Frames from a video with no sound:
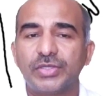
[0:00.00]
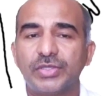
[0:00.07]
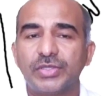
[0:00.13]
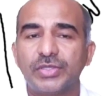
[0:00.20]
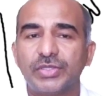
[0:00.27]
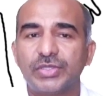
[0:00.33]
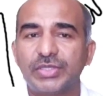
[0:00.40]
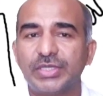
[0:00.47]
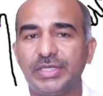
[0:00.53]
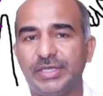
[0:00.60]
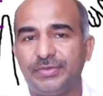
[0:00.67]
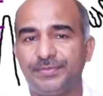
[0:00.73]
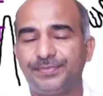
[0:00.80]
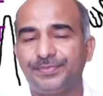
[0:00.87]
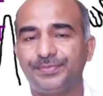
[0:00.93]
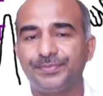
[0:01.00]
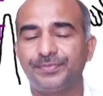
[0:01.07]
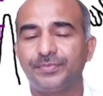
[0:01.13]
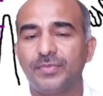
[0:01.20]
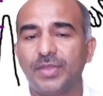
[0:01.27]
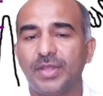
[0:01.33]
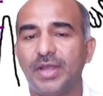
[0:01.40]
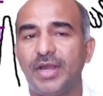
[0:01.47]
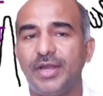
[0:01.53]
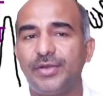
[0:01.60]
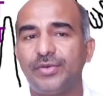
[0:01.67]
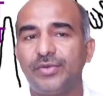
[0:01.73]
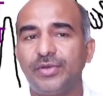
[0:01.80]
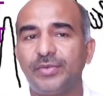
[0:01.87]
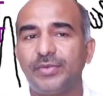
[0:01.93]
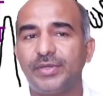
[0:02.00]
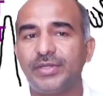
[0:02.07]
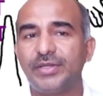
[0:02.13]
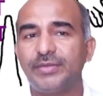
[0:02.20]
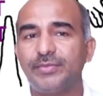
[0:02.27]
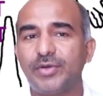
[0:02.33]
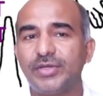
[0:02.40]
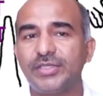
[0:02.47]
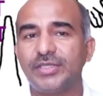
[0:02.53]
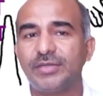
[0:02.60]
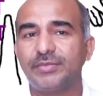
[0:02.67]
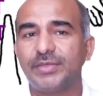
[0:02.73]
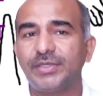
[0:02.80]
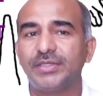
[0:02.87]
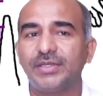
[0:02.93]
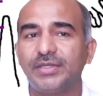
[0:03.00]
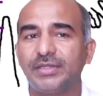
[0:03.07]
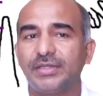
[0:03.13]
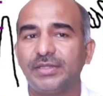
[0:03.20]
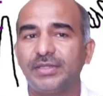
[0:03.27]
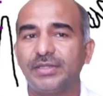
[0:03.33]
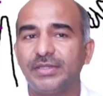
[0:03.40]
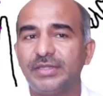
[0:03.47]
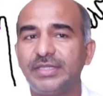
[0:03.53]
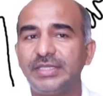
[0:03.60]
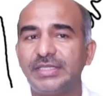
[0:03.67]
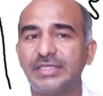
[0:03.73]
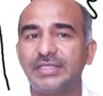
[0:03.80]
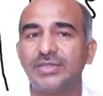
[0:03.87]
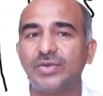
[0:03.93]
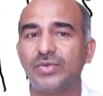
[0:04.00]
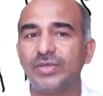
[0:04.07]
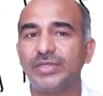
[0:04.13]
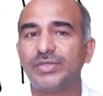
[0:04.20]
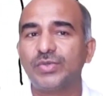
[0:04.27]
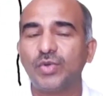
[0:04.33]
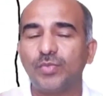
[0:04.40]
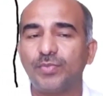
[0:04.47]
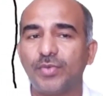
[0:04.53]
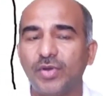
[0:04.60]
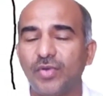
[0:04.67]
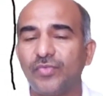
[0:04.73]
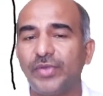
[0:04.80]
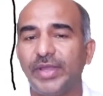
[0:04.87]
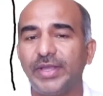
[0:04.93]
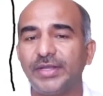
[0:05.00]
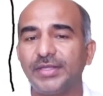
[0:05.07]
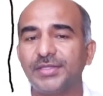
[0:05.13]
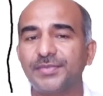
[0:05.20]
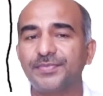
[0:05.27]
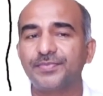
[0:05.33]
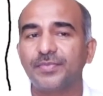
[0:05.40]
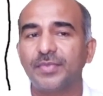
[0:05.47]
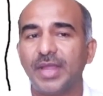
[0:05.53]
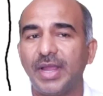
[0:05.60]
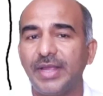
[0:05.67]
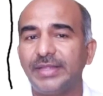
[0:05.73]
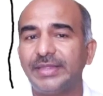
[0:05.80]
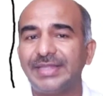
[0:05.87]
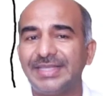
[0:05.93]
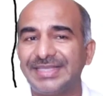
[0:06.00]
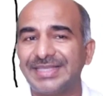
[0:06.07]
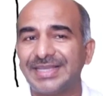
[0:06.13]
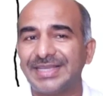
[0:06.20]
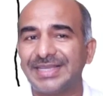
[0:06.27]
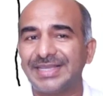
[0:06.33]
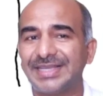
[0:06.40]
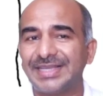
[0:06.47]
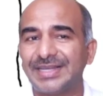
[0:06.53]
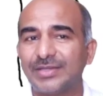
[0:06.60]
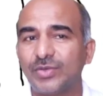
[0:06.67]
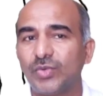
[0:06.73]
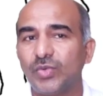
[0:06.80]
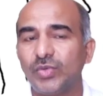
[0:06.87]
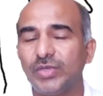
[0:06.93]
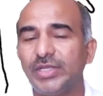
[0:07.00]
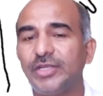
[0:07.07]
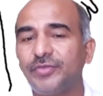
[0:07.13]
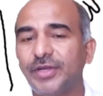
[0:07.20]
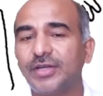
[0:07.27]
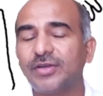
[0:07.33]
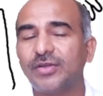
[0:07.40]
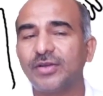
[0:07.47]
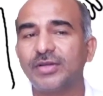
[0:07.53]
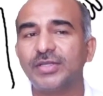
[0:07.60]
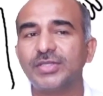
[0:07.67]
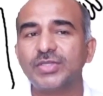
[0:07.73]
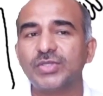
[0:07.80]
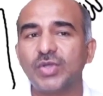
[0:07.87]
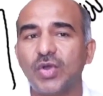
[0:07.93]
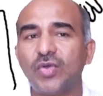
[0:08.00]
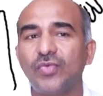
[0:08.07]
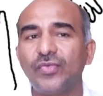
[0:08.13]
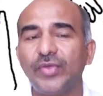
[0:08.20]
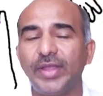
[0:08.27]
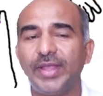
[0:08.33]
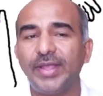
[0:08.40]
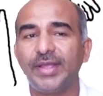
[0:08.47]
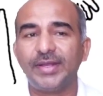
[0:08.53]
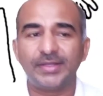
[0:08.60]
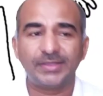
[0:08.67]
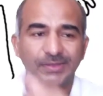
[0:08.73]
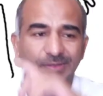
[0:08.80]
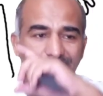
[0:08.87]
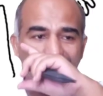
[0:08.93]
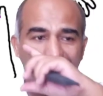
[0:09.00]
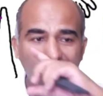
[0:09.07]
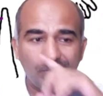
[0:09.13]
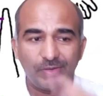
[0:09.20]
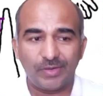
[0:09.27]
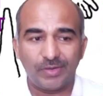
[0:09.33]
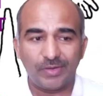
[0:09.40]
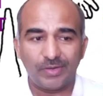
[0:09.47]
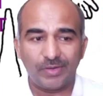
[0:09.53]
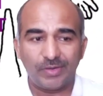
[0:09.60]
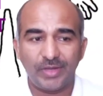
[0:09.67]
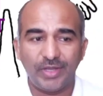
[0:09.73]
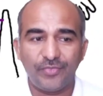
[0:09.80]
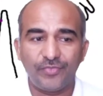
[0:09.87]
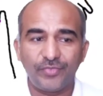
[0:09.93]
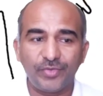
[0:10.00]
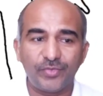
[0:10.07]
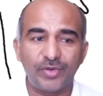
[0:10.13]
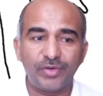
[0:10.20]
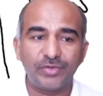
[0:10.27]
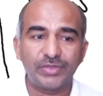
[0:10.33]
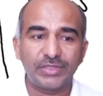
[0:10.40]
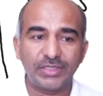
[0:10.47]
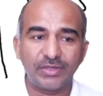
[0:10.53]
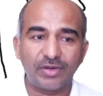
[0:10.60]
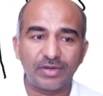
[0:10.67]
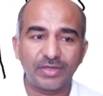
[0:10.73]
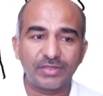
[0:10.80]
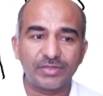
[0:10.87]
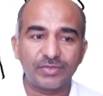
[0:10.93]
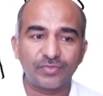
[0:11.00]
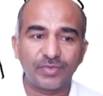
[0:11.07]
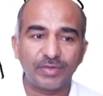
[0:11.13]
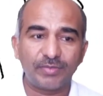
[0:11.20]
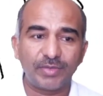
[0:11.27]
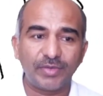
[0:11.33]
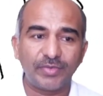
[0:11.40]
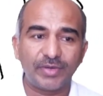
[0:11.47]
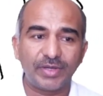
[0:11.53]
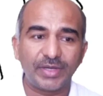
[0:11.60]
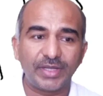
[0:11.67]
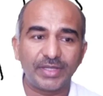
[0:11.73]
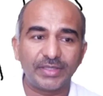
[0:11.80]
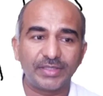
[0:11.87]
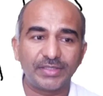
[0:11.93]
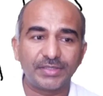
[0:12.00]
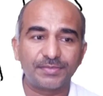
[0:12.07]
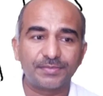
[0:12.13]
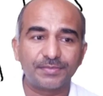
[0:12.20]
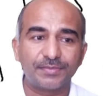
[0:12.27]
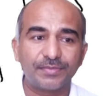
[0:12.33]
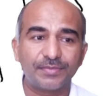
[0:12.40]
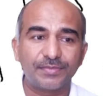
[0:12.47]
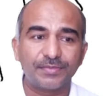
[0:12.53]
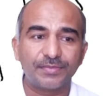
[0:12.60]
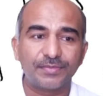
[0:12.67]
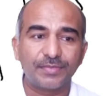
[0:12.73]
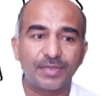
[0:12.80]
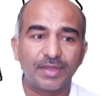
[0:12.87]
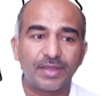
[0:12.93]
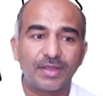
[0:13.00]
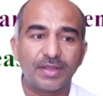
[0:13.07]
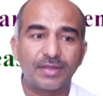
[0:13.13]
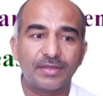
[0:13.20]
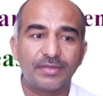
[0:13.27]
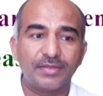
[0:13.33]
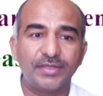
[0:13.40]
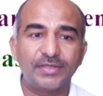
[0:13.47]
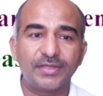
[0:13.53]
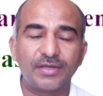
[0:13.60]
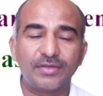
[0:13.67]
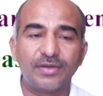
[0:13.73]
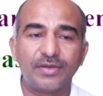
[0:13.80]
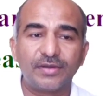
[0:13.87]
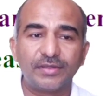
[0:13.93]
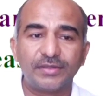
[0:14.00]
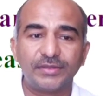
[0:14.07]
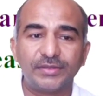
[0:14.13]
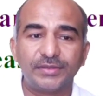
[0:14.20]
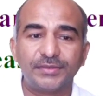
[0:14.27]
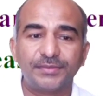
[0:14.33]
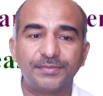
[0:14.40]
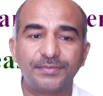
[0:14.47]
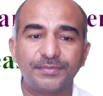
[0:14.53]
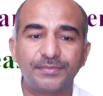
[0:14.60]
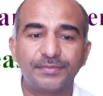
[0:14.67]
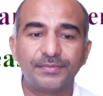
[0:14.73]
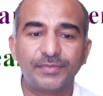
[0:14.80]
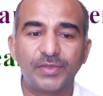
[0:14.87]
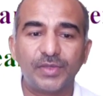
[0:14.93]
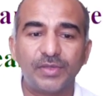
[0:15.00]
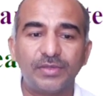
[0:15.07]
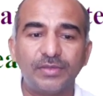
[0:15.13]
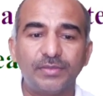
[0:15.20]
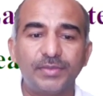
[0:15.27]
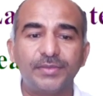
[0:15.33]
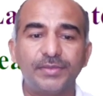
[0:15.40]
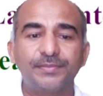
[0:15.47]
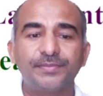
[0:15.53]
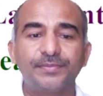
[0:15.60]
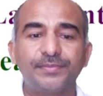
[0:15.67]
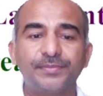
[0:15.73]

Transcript: See now, I told you about three body segments. This is the only scope of ANS, and these are the only effector organs of ANS. Now, if you want to see the organs one by one like this, these are the organs. Got the point?